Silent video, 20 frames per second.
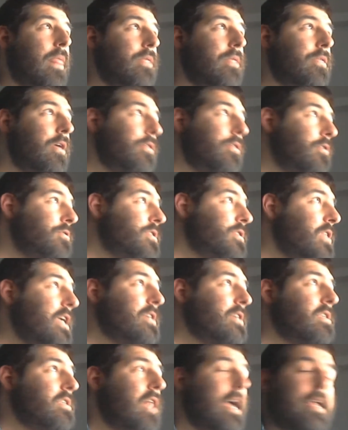Th there's
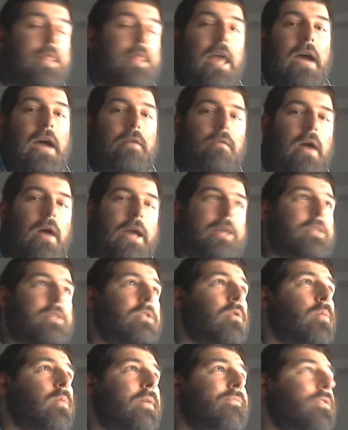things like that, right?
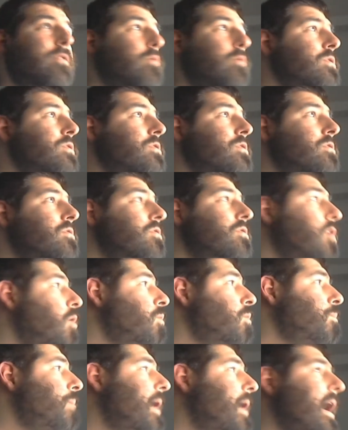So if there was no
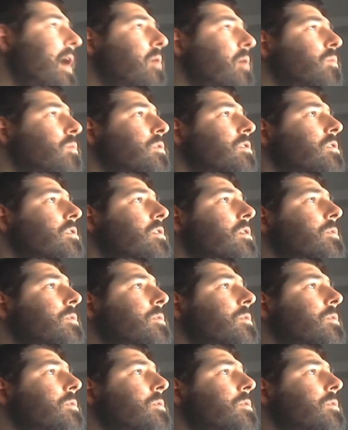power